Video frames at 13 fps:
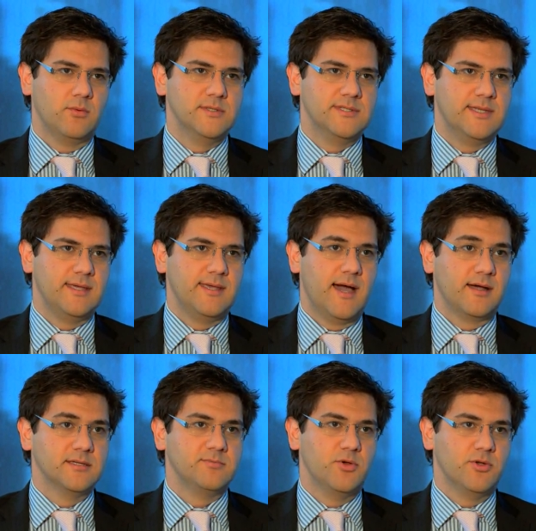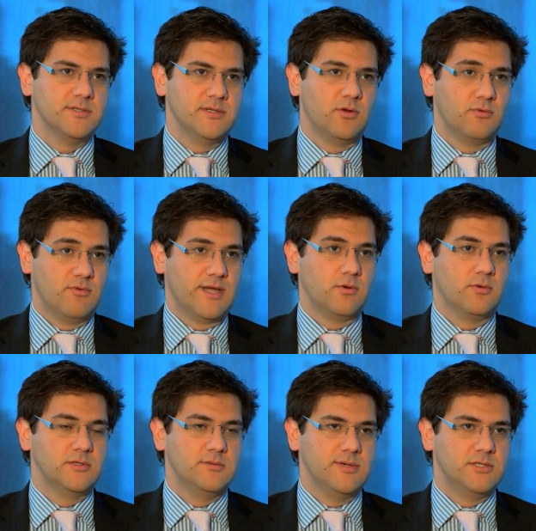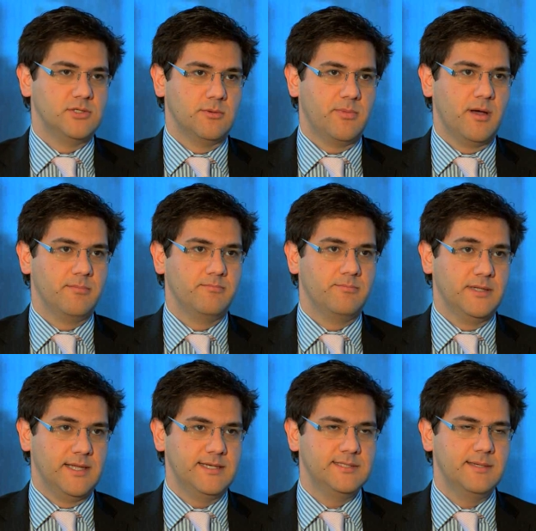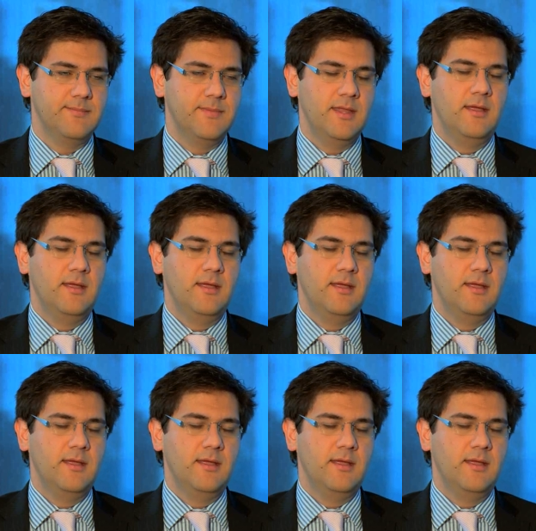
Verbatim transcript: was the youngest person on record to be shot by police.